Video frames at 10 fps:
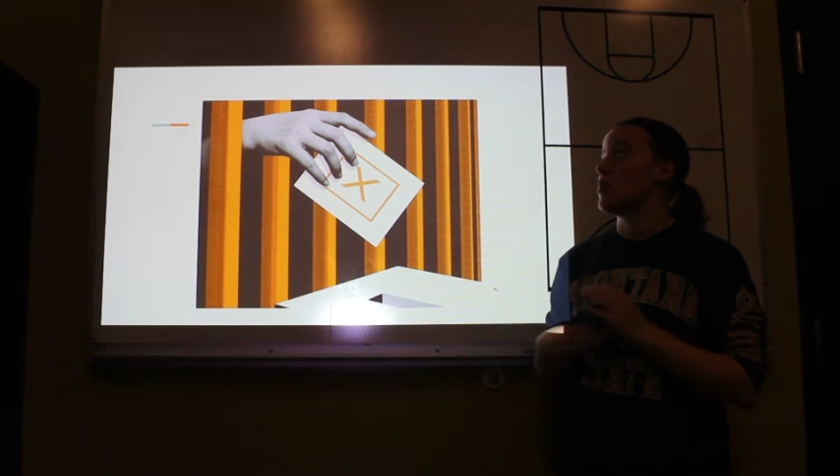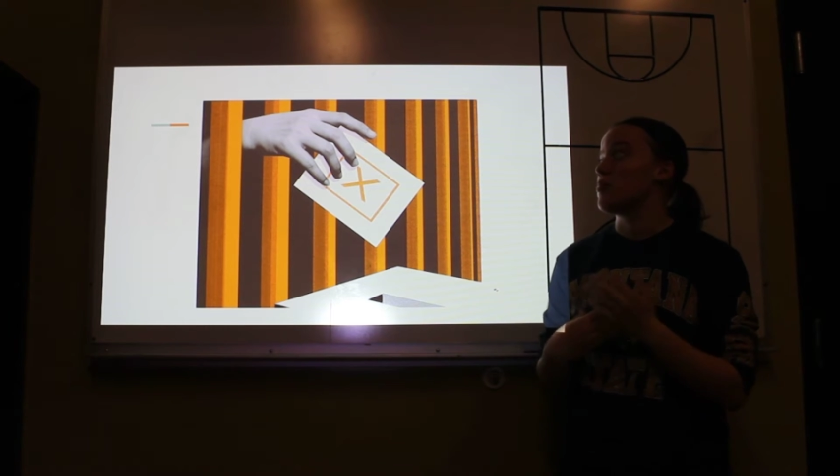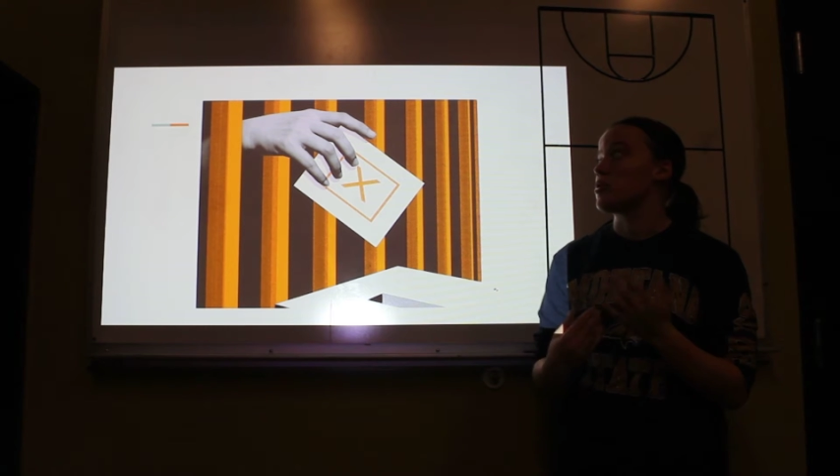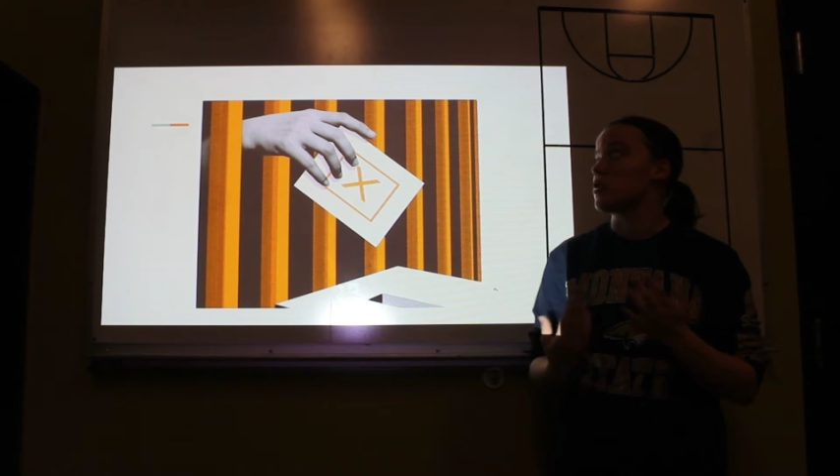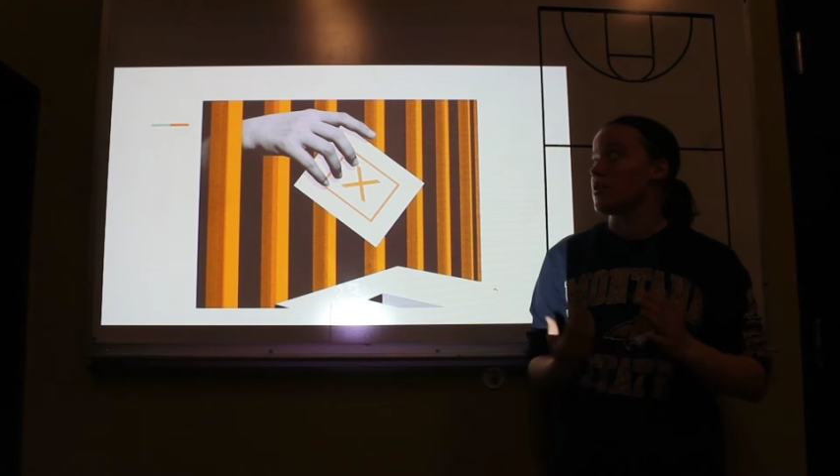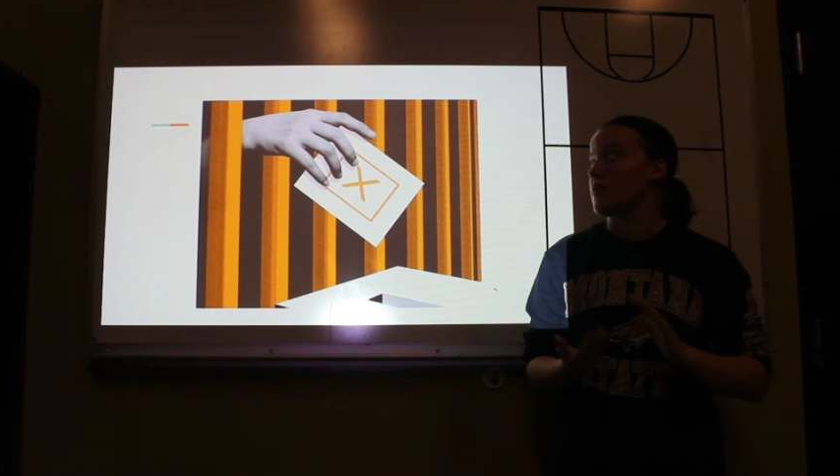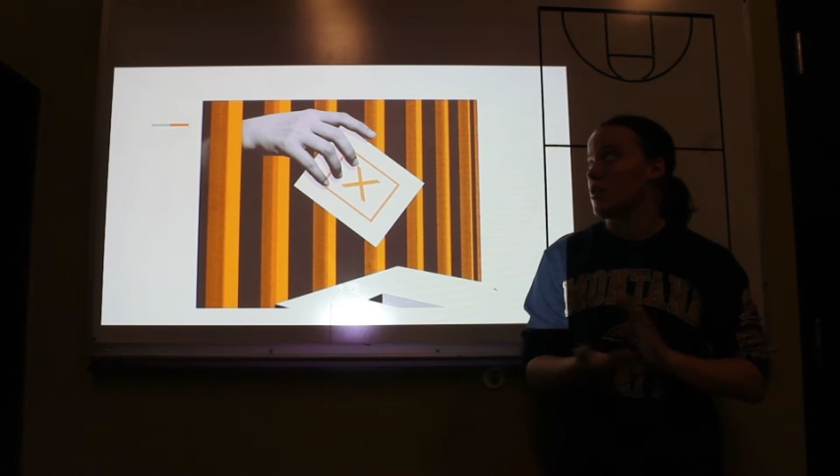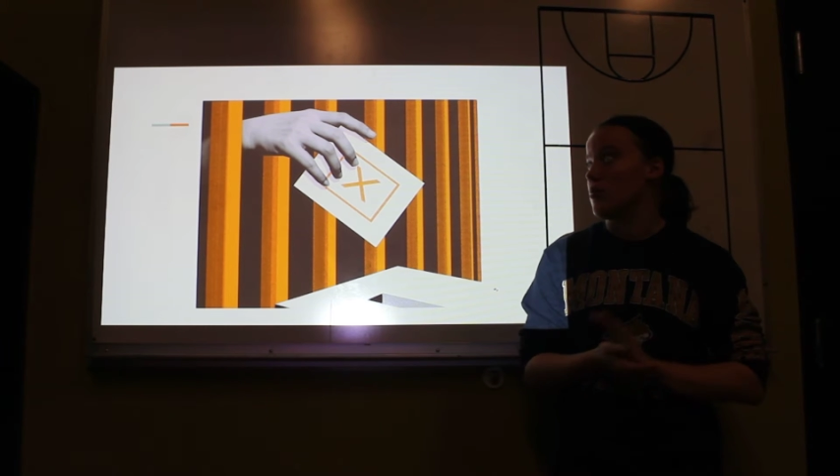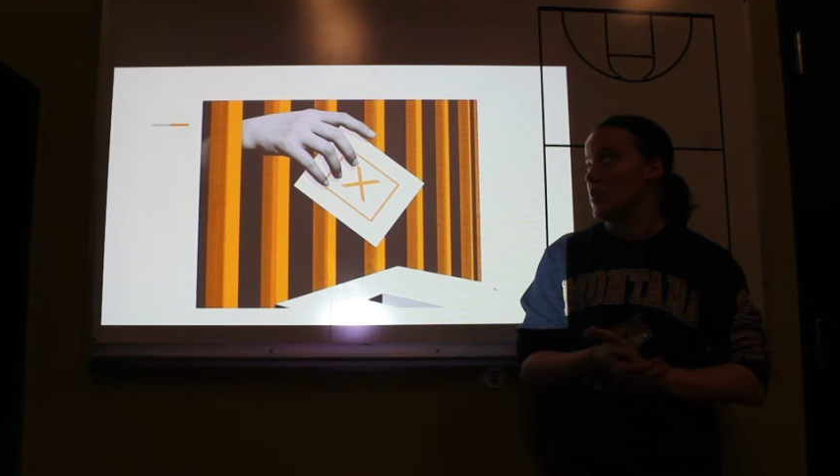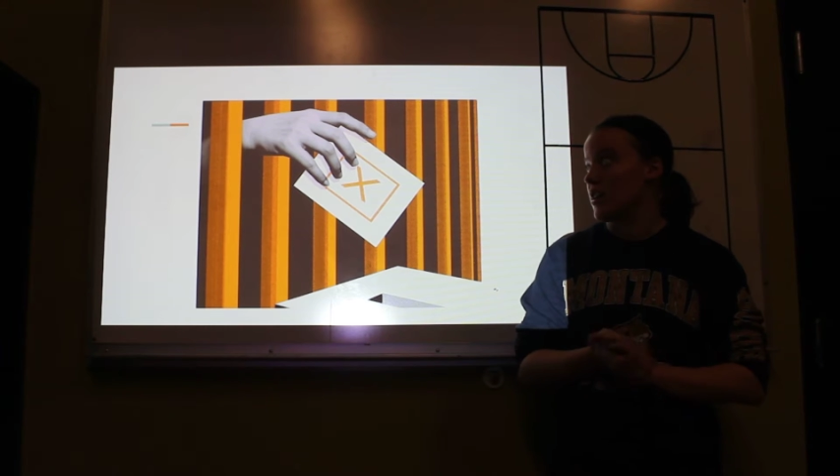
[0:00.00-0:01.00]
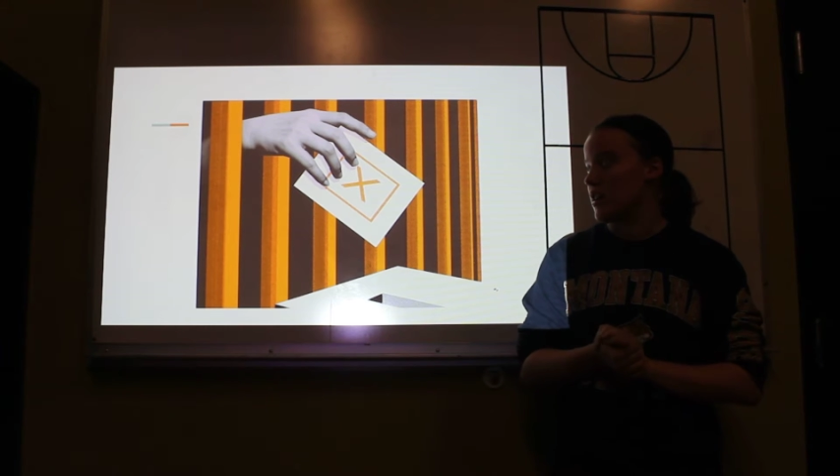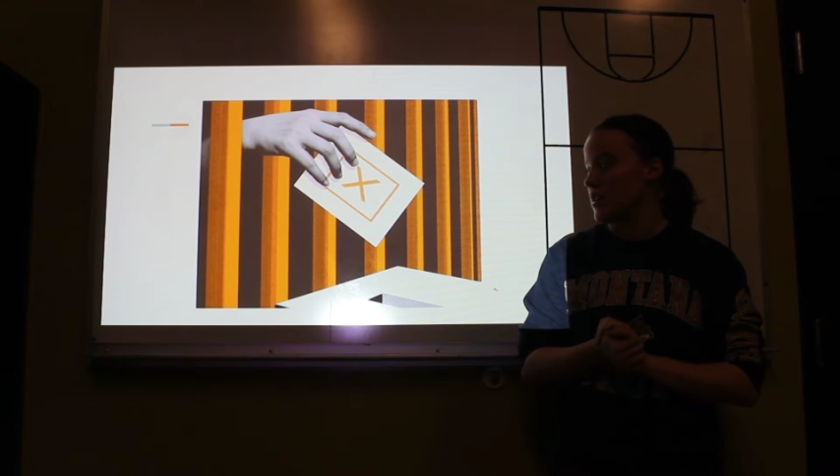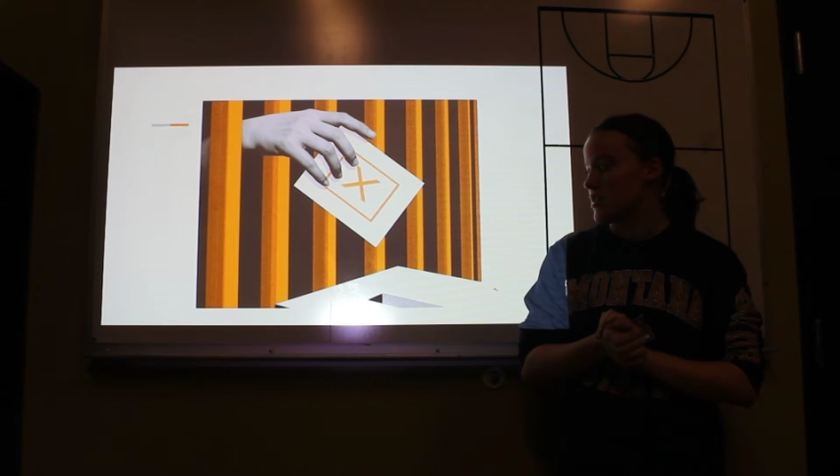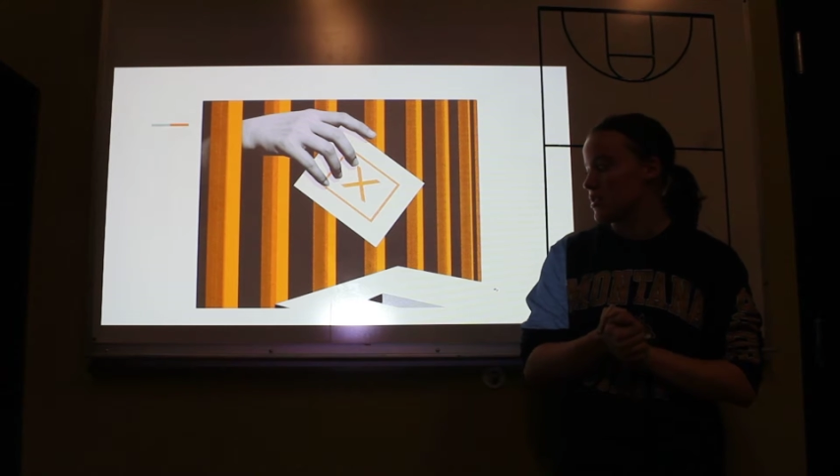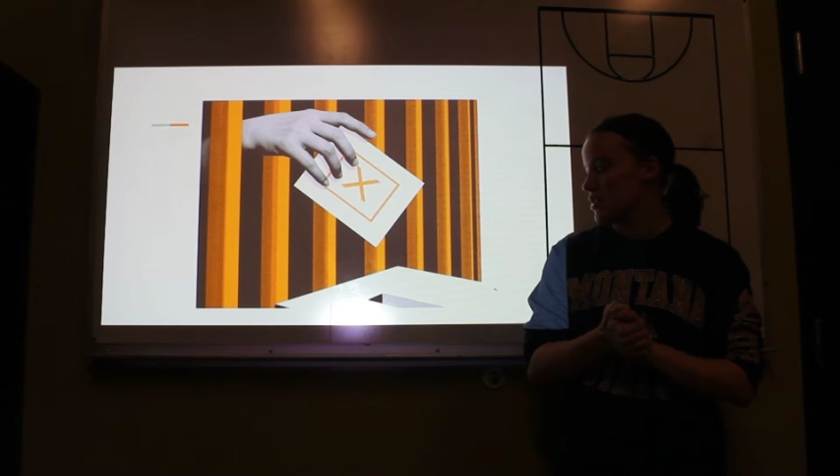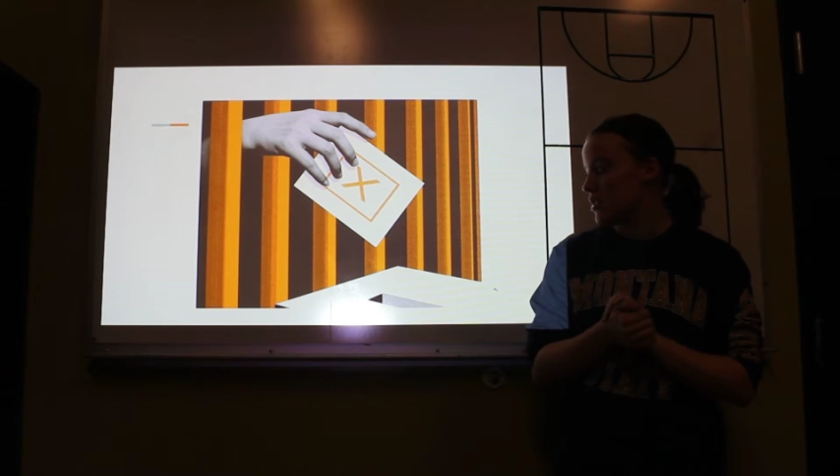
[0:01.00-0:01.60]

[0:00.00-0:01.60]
people should vote because